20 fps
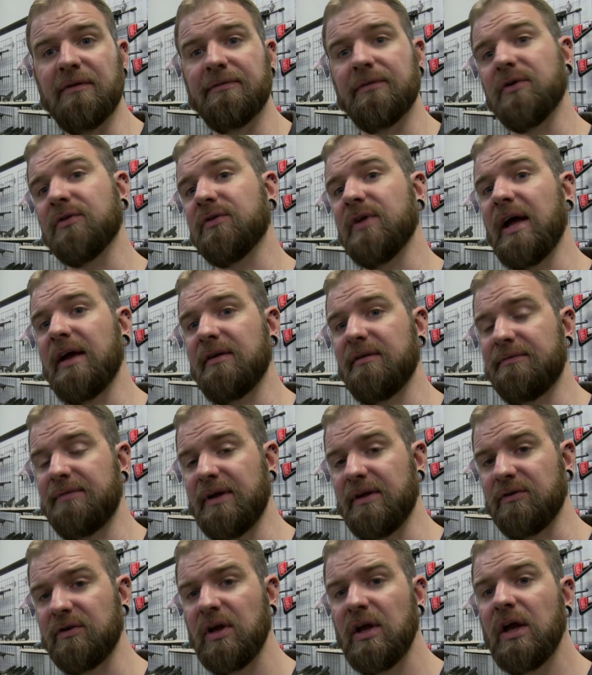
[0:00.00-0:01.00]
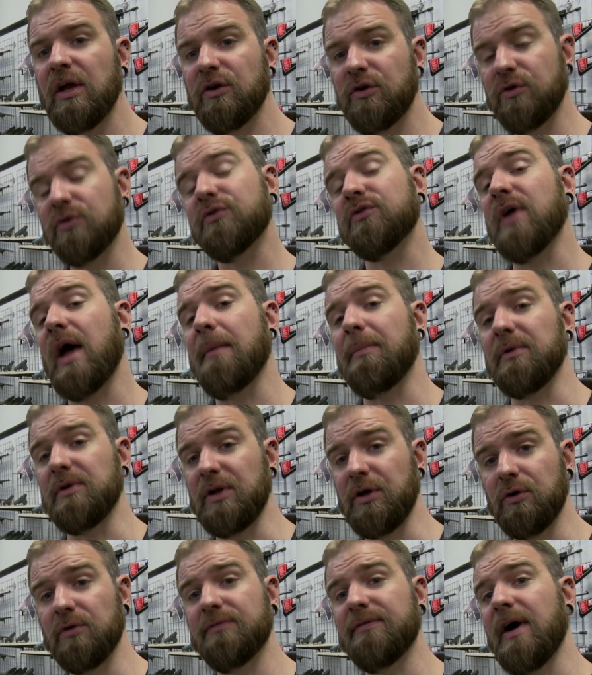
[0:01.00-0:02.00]
first line of defense to stop
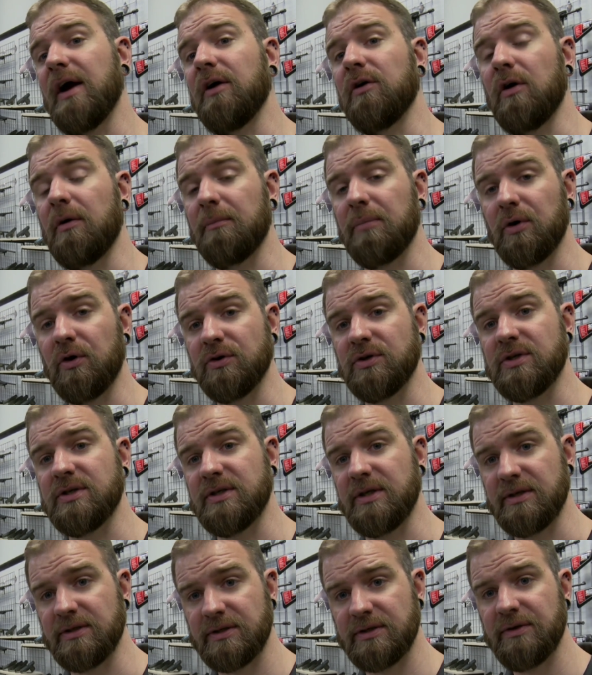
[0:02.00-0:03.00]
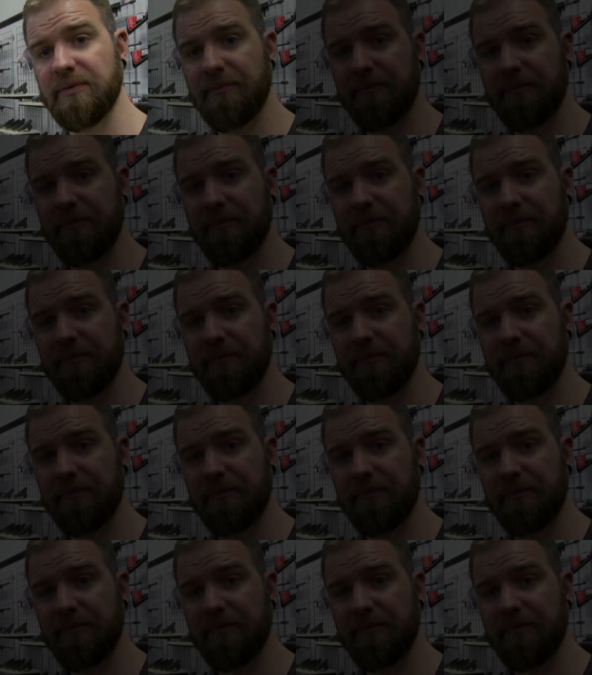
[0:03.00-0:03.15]
illegal firearm purchases.